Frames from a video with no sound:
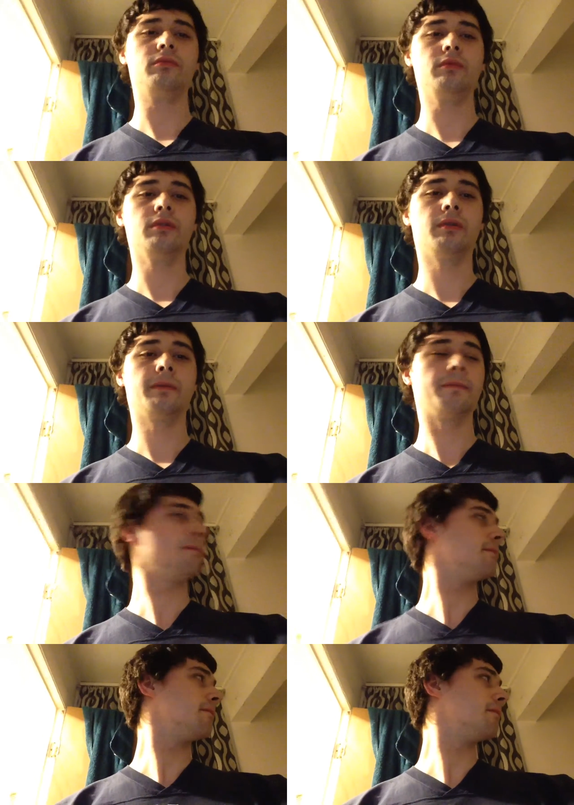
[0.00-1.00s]

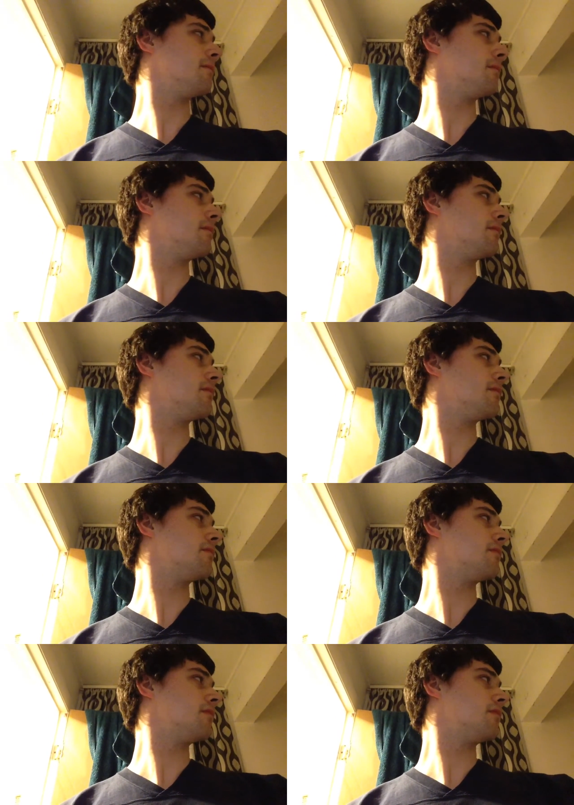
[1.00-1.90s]
Nobody speaks.